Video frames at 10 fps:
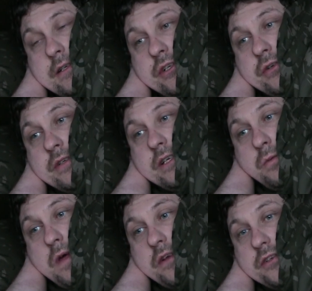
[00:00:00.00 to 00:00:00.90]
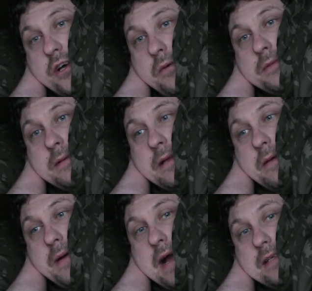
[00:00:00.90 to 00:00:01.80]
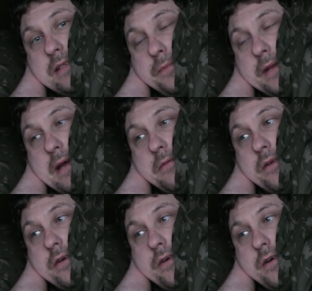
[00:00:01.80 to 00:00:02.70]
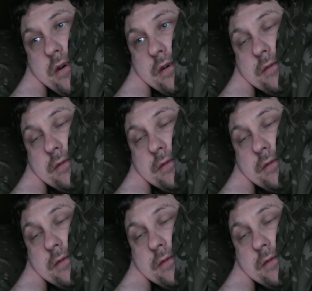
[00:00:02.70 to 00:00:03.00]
as soon as this weather stops I'm gonna get packed up and I'm gonna go.